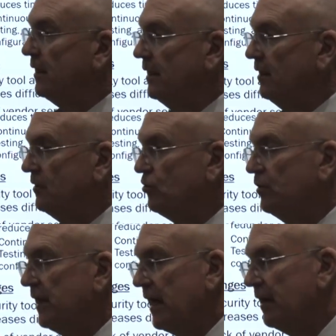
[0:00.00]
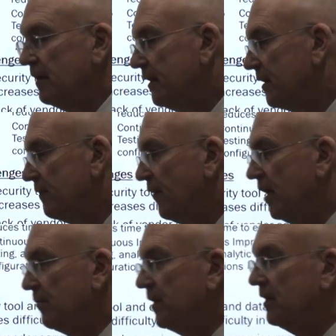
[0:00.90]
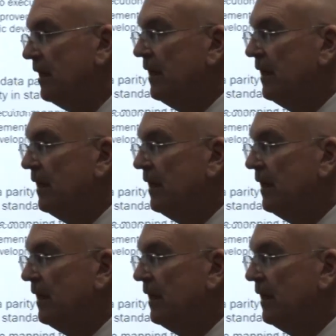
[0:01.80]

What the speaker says: into an analytic environment.